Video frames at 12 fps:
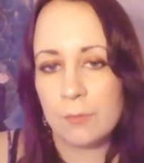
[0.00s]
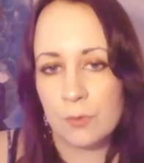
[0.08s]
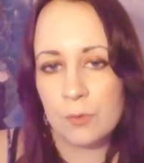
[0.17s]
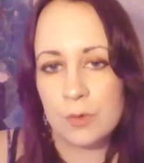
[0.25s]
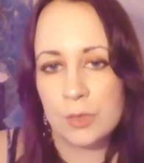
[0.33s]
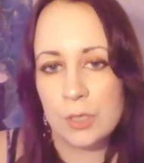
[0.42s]
through
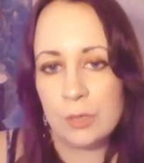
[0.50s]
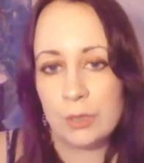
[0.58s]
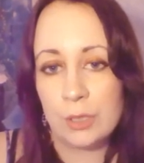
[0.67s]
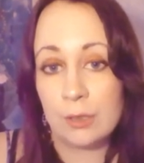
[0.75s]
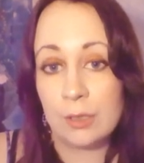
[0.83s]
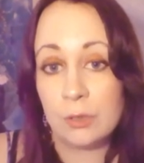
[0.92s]
this
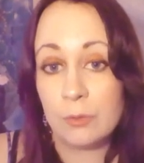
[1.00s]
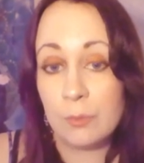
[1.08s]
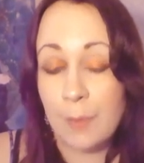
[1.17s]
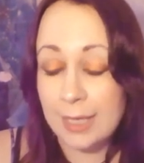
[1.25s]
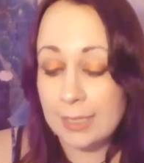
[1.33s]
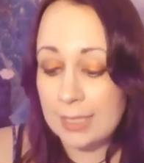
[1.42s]
union, and you
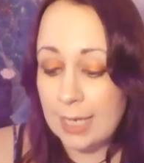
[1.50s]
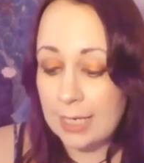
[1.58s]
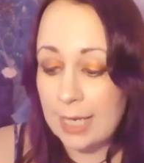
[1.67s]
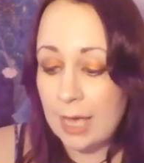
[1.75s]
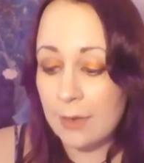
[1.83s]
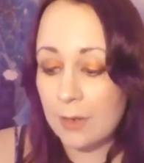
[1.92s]
might stay
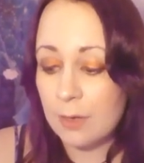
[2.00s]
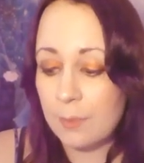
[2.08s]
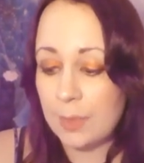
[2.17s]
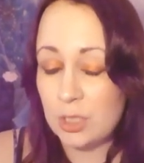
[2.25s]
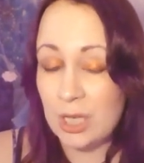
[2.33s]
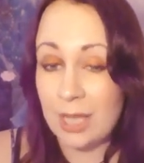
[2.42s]
together,
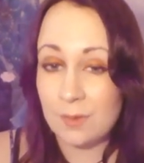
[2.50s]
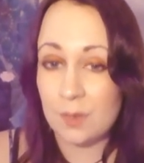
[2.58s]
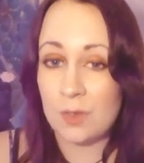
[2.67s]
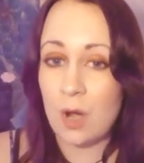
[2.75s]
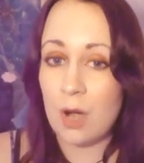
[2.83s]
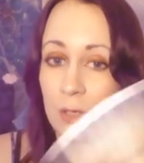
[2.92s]
but chances
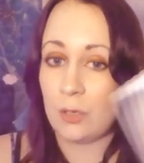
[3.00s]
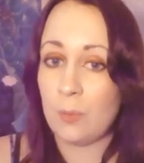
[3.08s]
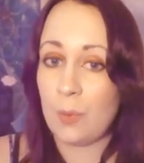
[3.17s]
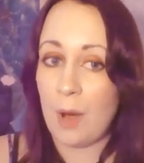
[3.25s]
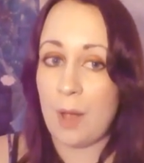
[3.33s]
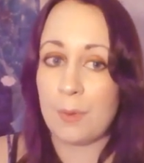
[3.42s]
are you'll
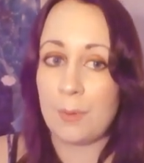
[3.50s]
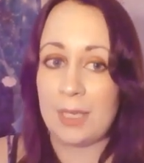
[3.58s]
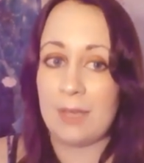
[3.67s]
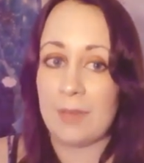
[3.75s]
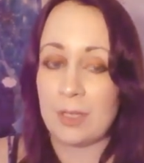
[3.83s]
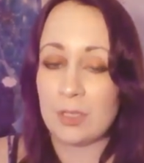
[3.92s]
probably
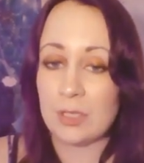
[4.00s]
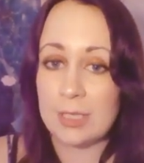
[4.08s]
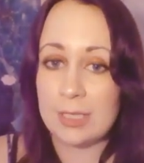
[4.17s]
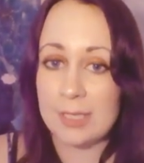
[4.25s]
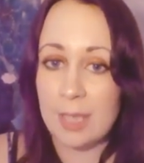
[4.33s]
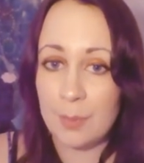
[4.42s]
eventually
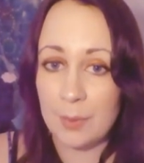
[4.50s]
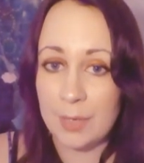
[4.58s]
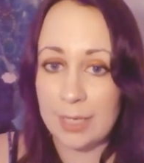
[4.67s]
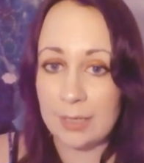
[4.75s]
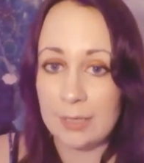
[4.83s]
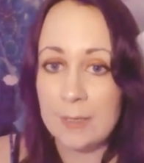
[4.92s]
separate.